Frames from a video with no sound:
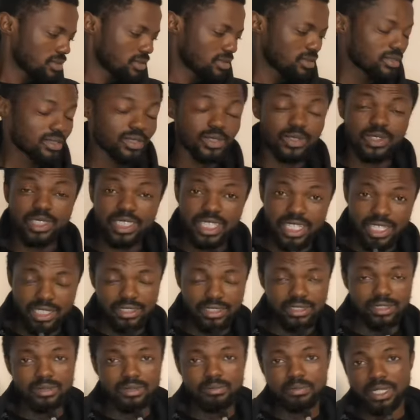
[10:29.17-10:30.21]
So
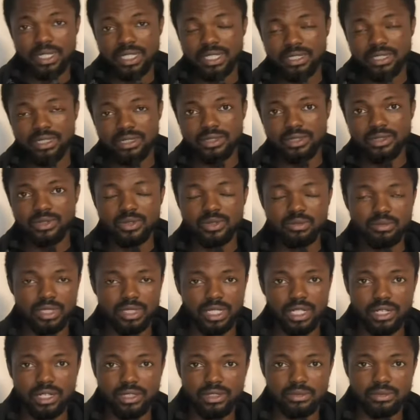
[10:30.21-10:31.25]
next on my list will be
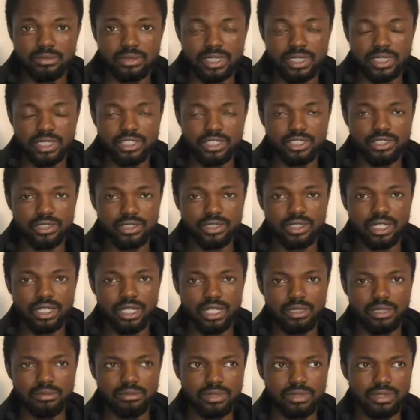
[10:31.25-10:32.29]
accommodation
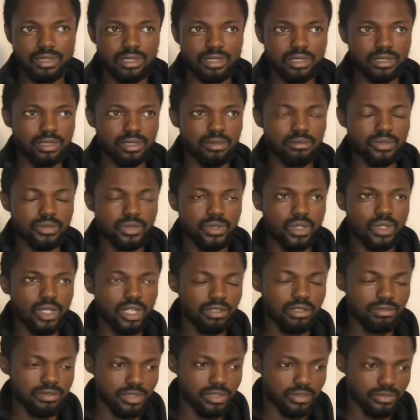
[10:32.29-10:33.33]
apps. You
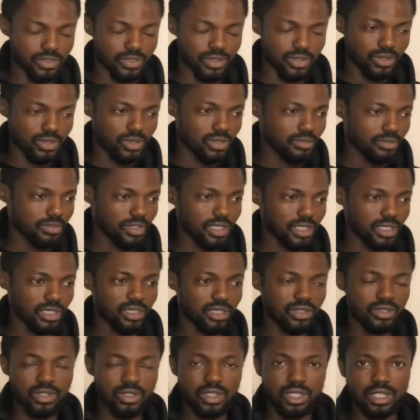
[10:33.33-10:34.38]
have the
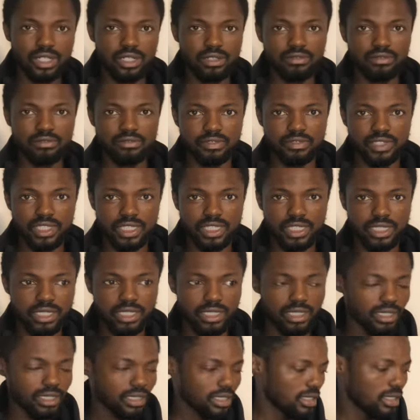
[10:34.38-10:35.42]
Vonovia, you have
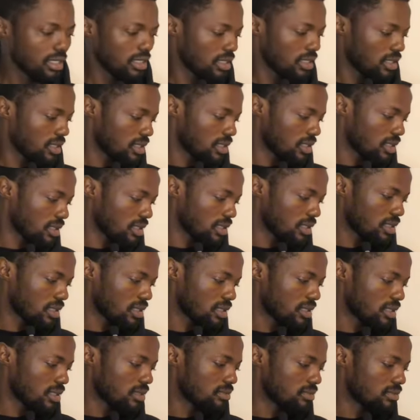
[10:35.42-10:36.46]
Vigay,
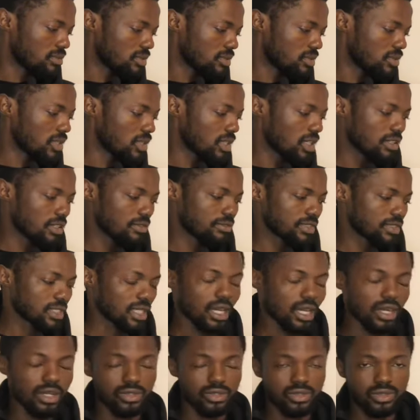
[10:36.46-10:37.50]
you have
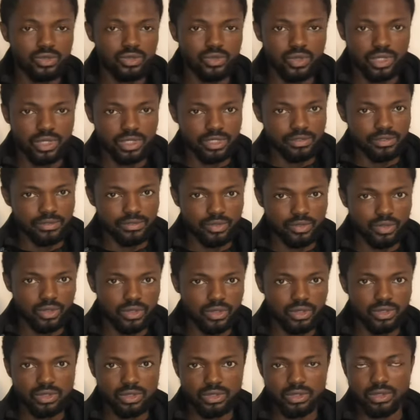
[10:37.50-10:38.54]
Scouts
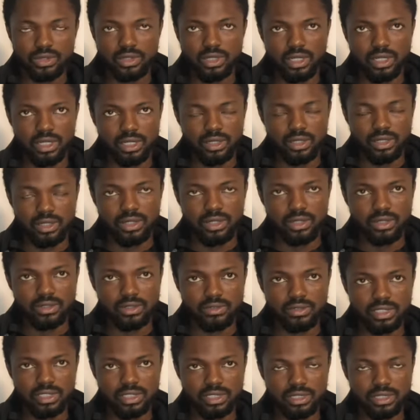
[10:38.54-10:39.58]
24. So all
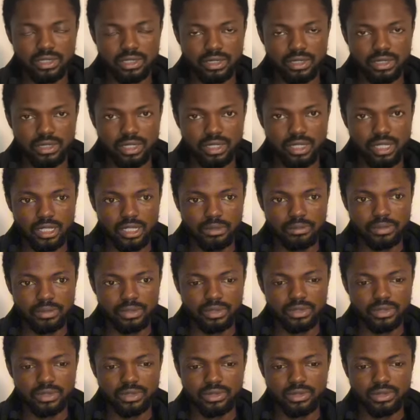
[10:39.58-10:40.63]
of these
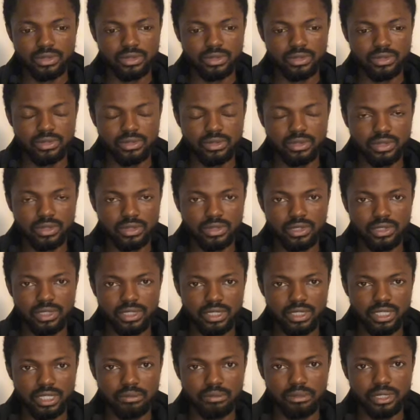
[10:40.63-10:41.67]
apps, you could go
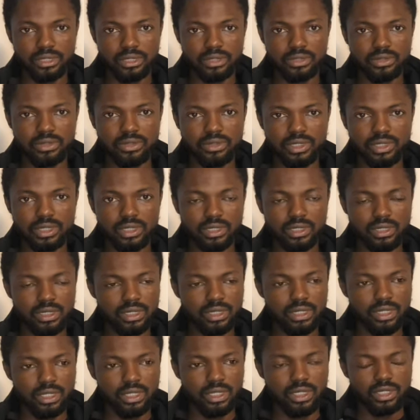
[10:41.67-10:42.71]
on them and you
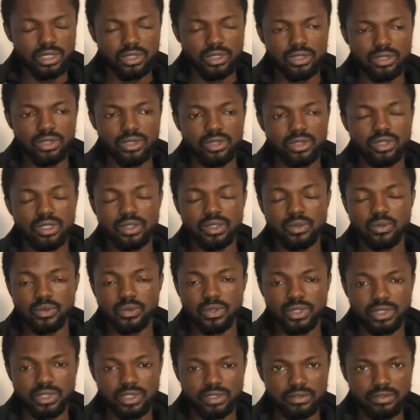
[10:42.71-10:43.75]
see, you know, in
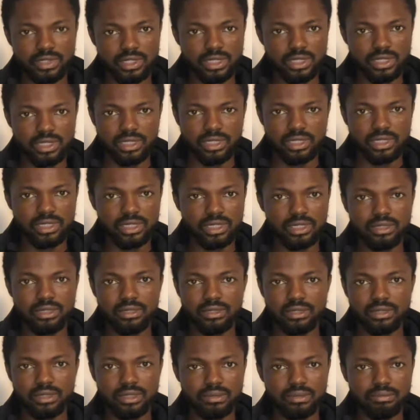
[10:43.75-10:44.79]
whatever
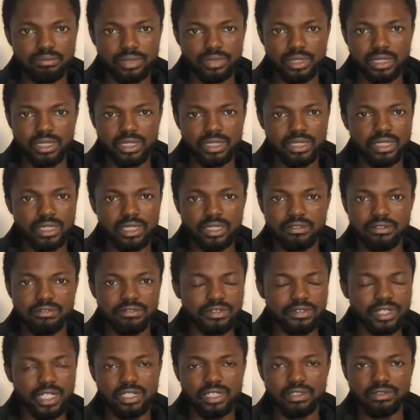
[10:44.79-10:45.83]
city, Berlin,
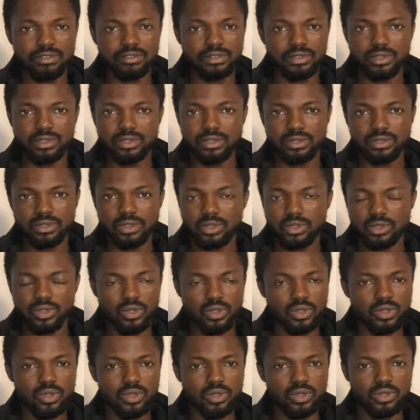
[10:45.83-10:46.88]
Frankfurt,
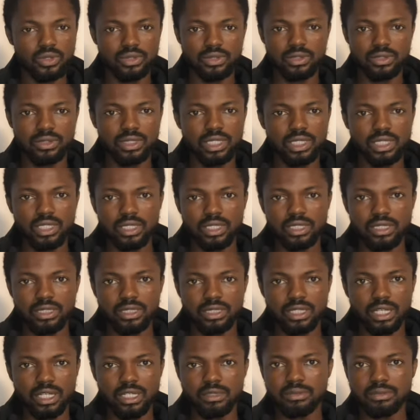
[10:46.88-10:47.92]
Cologne,
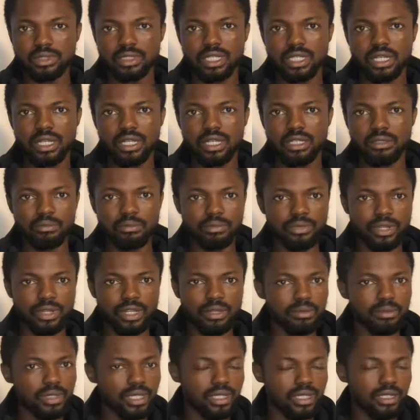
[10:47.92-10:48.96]
Darmstadt,
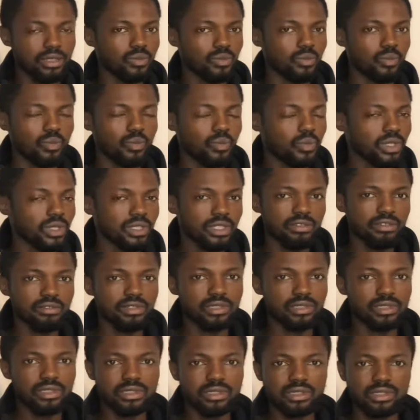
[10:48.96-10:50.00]
Bremen,
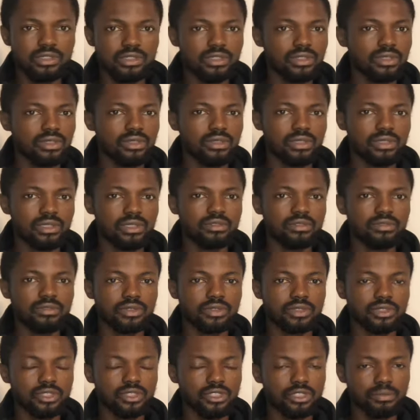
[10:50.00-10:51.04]
whatever city you're looking
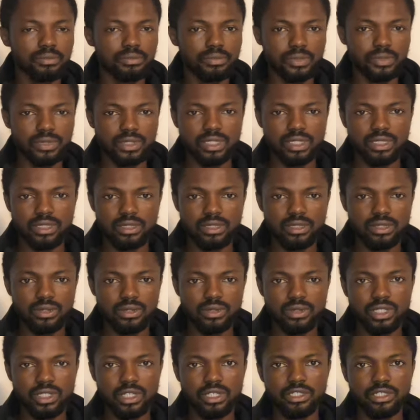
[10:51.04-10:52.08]
for, just put in the
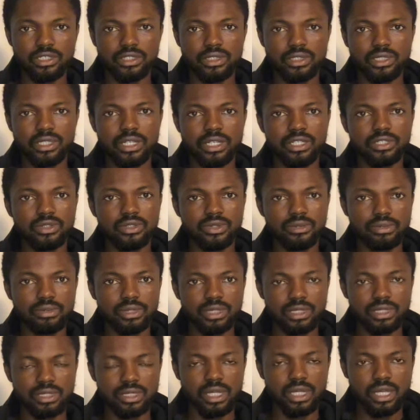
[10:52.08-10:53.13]
location and you'll
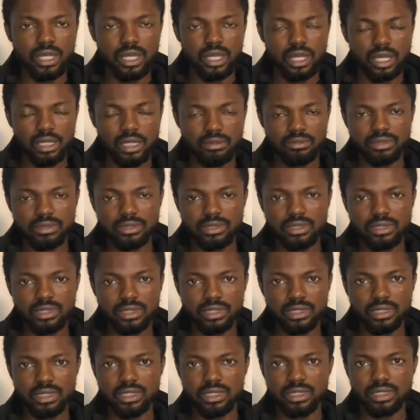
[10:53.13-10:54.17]
be able to
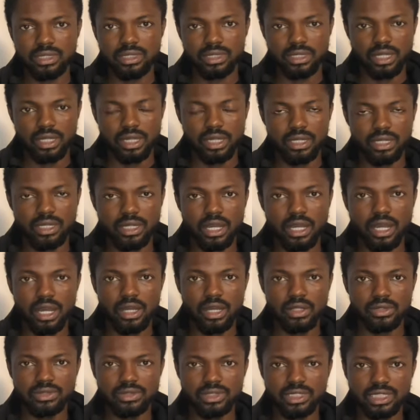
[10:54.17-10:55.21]
see like
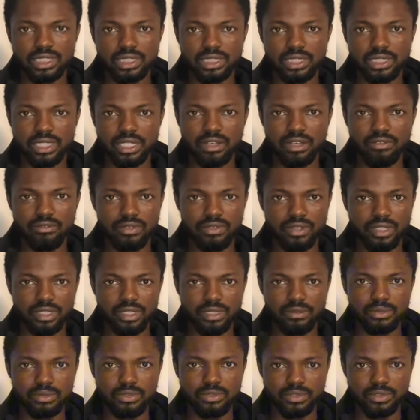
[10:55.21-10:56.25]
houses that are
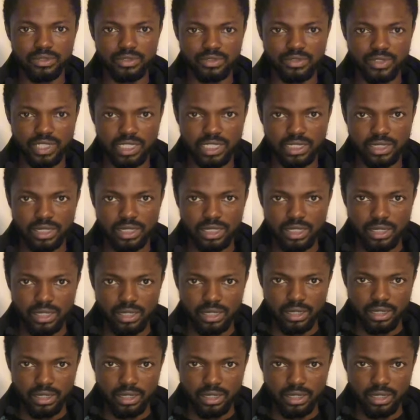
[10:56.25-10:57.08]
available for rent.